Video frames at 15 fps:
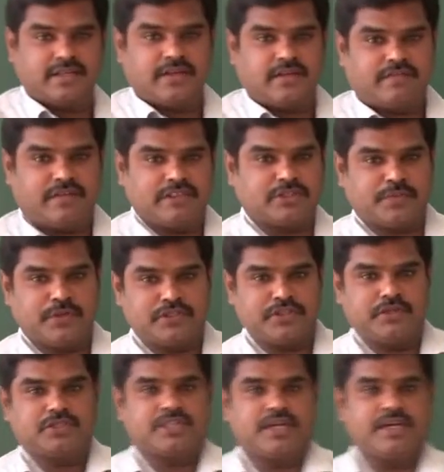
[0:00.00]
First
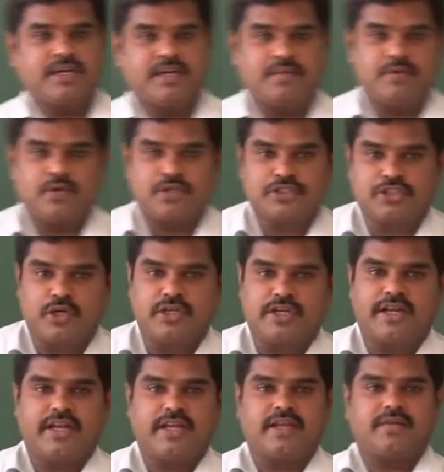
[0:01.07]
you studied about the sole
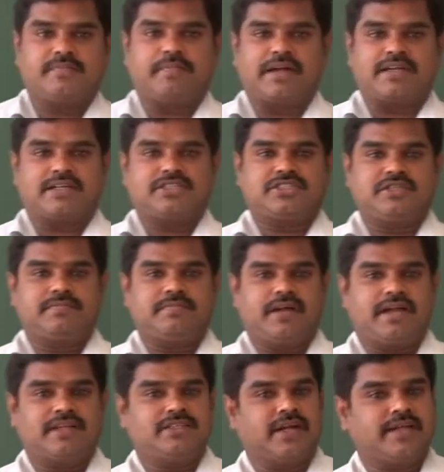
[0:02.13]
trading, partnership
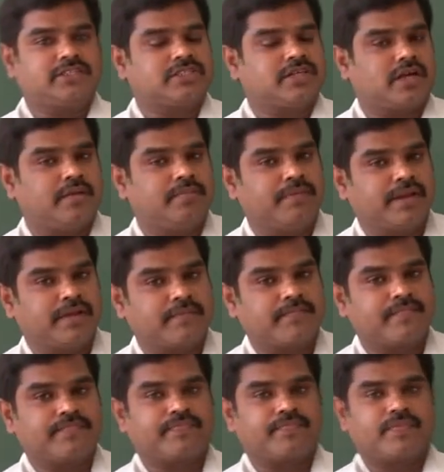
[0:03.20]
and joint stock company.
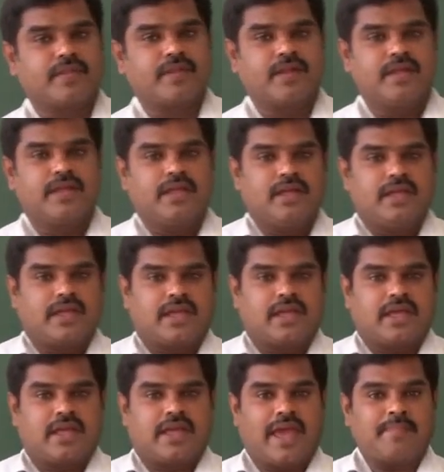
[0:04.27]

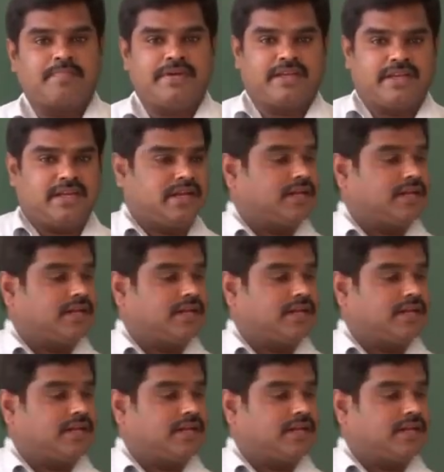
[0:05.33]
Capital,